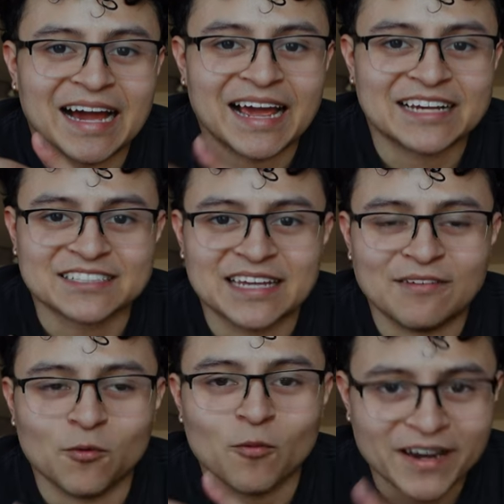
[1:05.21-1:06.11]
I actually
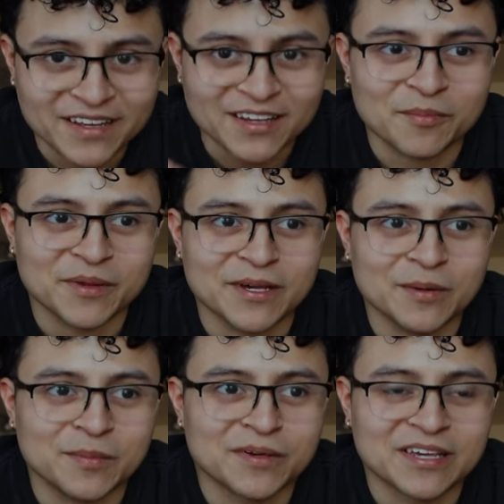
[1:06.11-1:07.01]
have a wedding coming
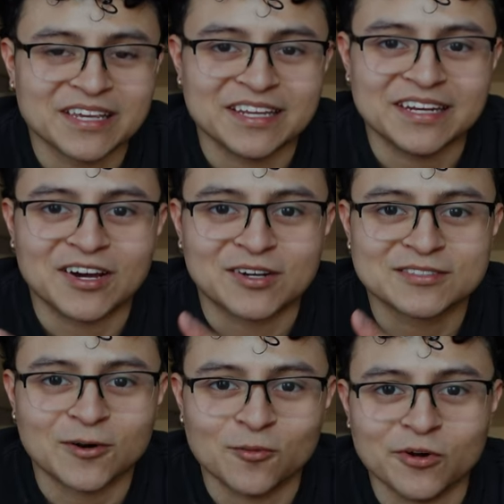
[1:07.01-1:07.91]
up in
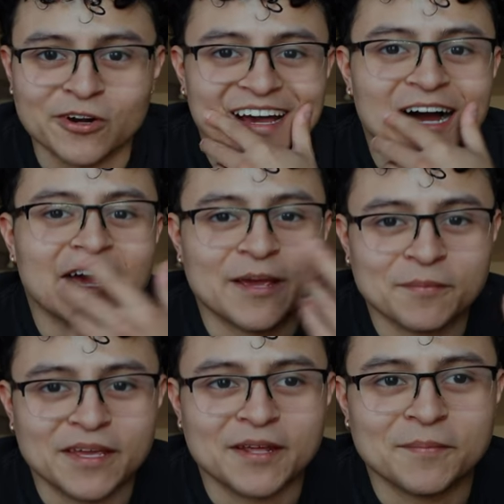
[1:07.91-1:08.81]
October. I
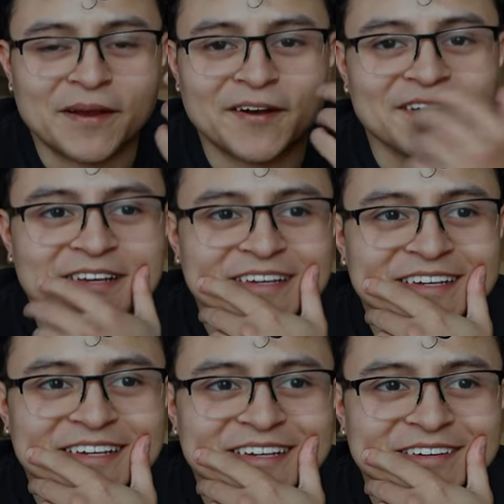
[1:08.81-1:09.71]
am getting married,
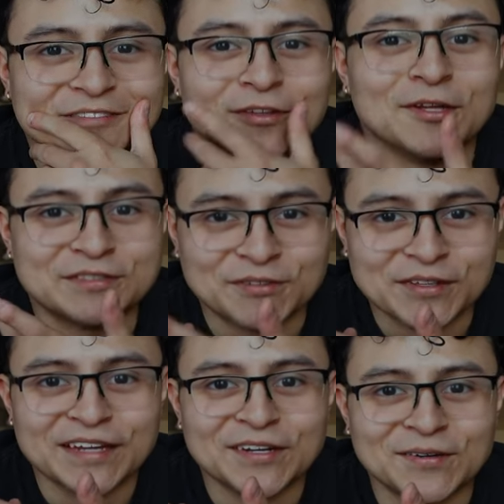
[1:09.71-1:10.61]
for those of you
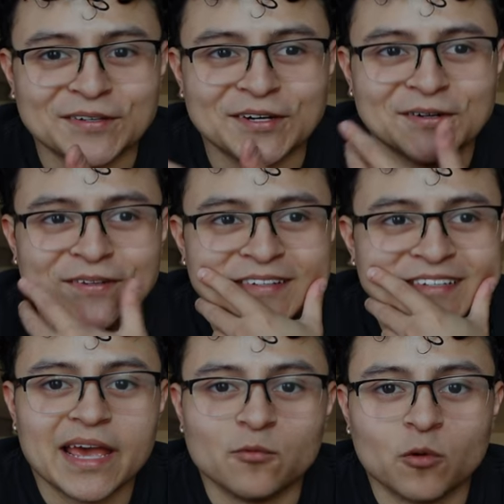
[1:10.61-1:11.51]
that don't know.
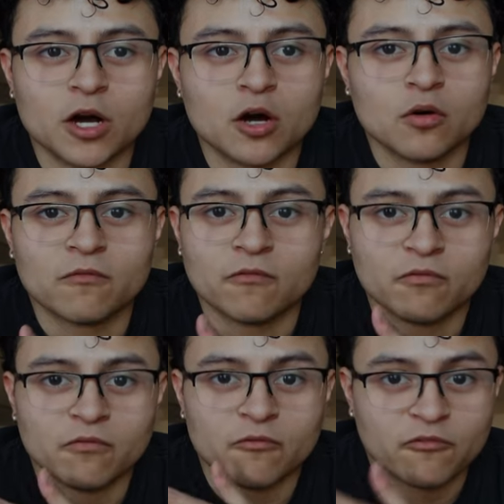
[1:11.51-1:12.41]
And well,
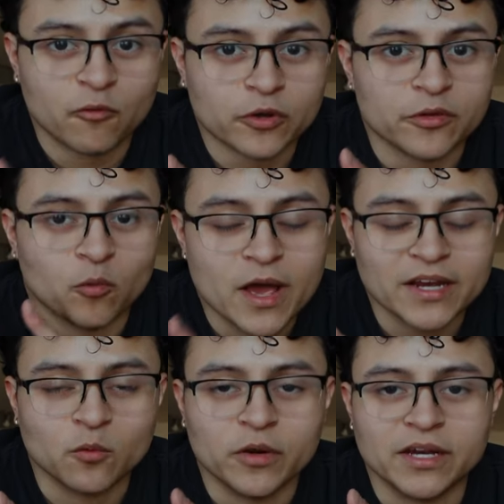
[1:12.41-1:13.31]
for the
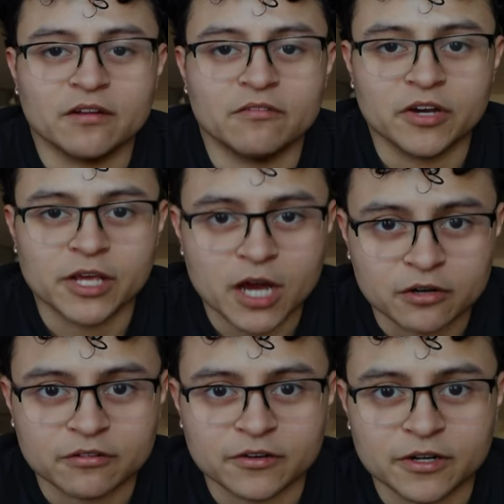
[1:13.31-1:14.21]
wedding, we need a
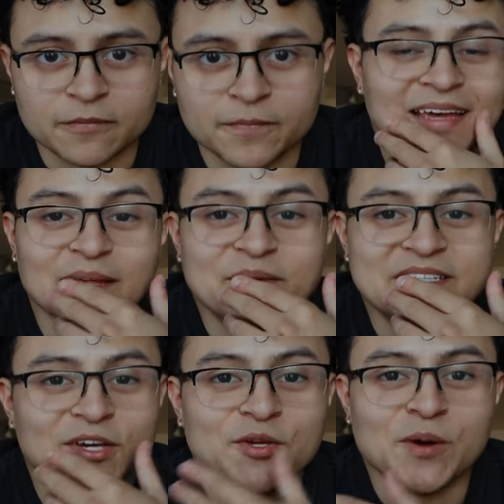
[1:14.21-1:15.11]
videographer. And let me
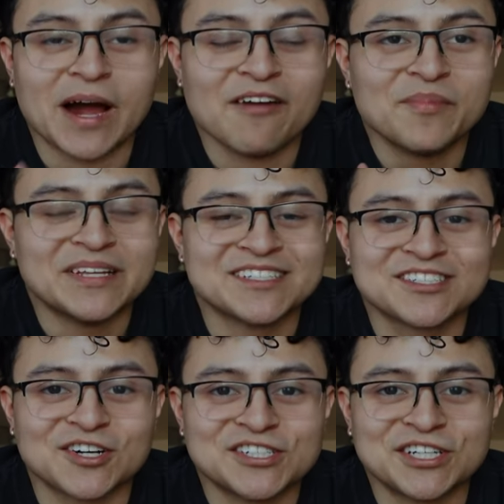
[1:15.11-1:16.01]
tell you, I've been
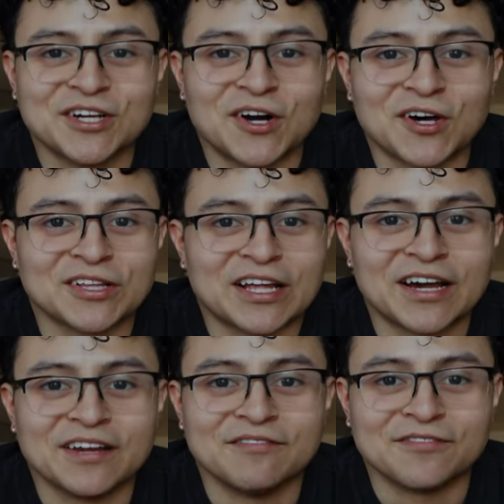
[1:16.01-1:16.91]
searching
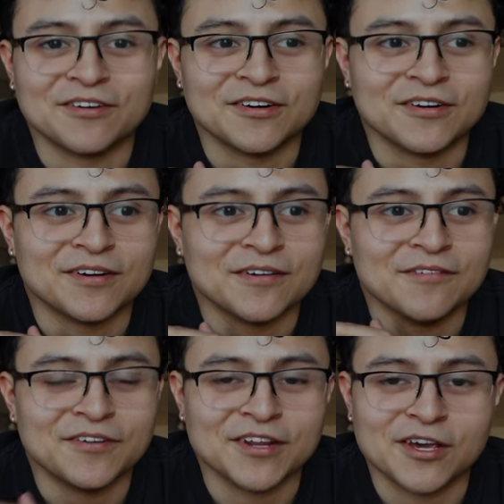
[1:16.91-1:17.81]
online for
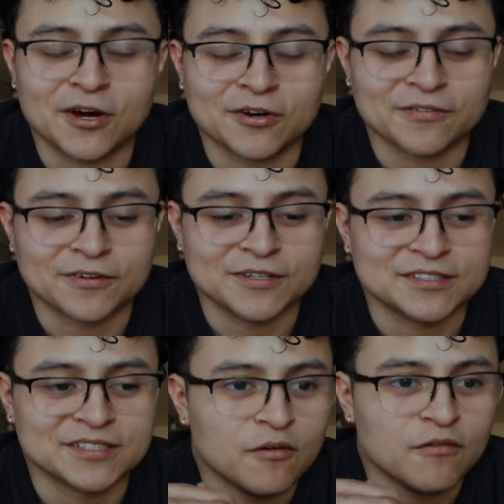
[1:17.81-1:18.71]

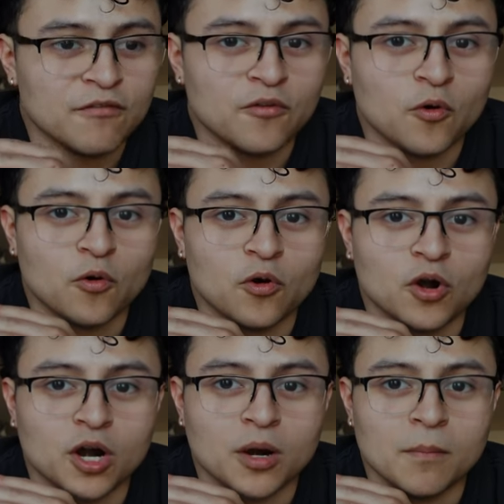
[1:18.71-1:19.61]
videographers
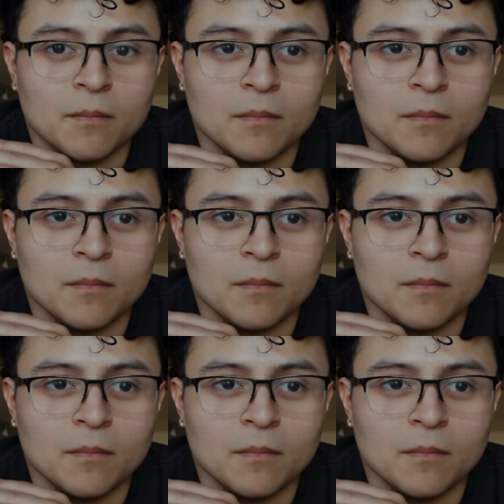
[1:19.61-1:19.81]
for